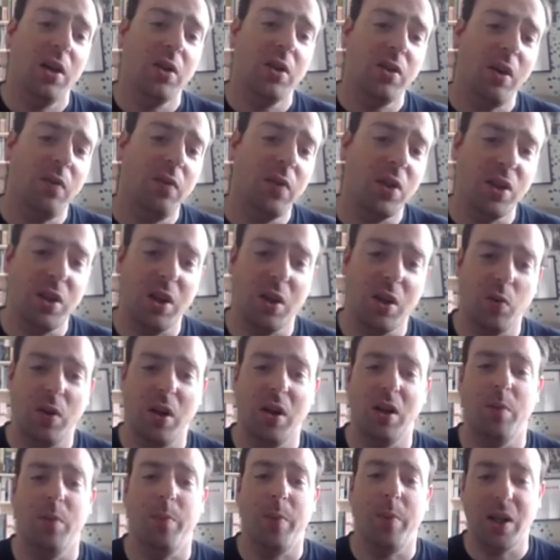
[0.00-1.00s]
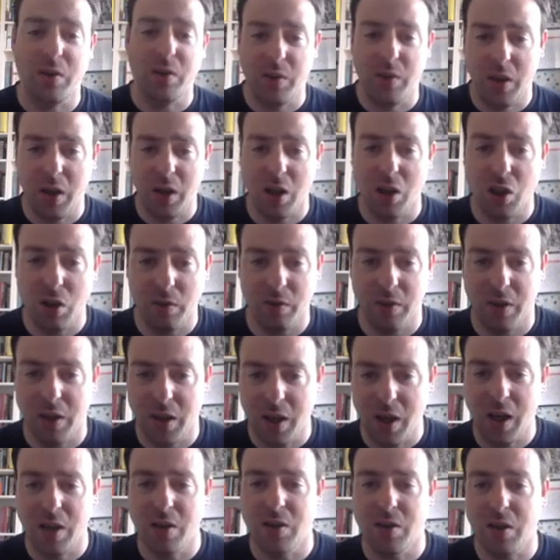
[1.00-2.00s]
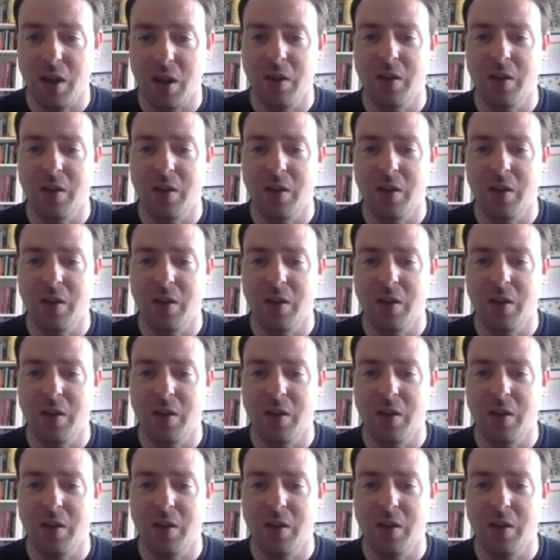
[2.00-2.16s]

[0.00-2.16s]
in 76 we get the pacification of Ghent,